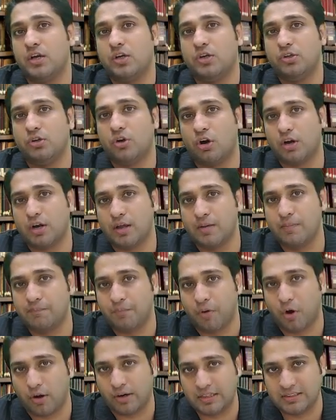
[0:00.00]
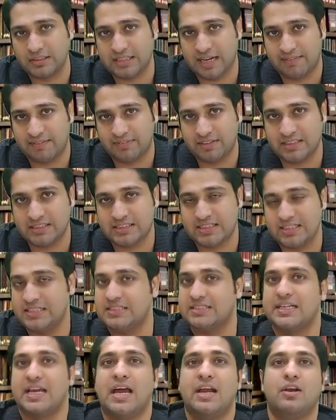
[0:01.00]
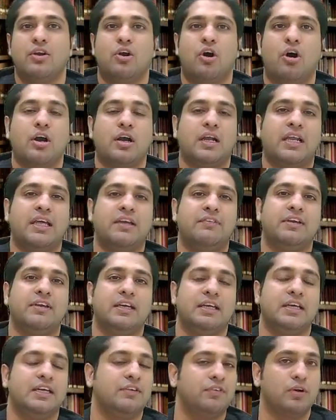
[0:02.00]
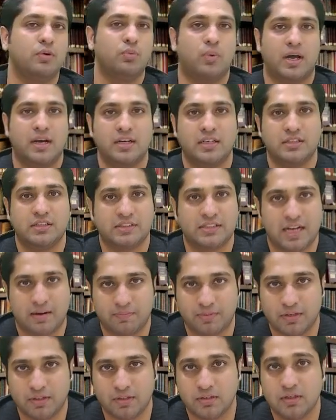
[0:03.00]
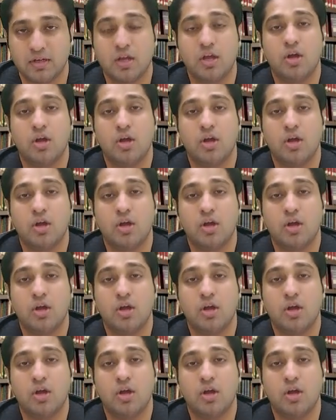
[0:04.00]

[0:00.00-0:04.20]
Your important chapters list and not leaving even one chapter.